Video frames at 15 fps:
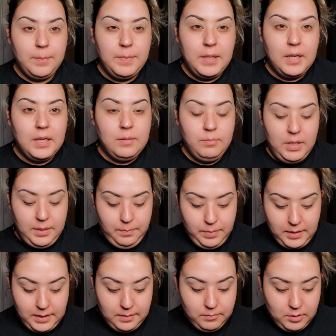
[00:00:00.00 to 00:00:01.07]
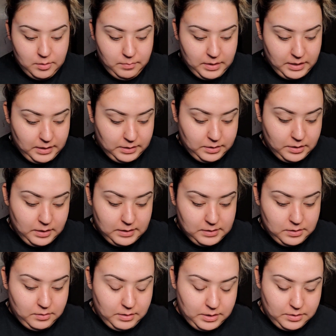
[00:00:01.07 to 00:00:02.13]
Applied my primer. You guys
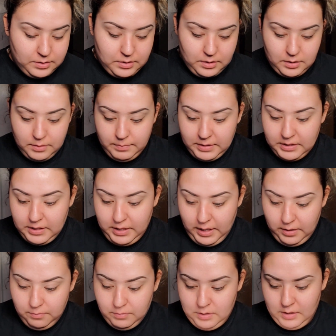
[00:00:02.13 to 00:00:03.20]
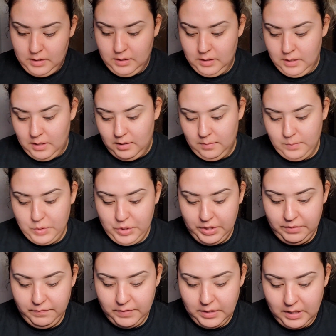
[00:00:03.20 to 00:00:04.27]
know I use the Urban Decay one. I'm trying
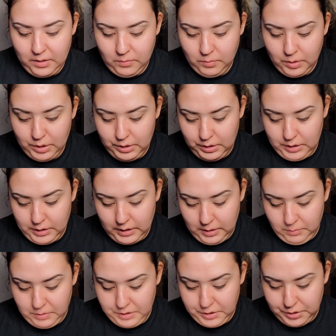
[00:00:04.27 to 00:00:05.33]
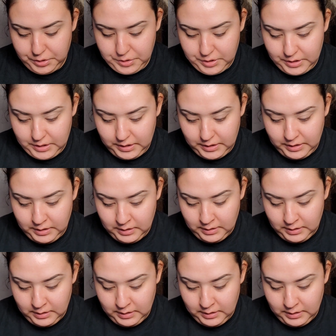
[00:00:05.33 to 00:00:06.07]
to figure out what look I want to do today.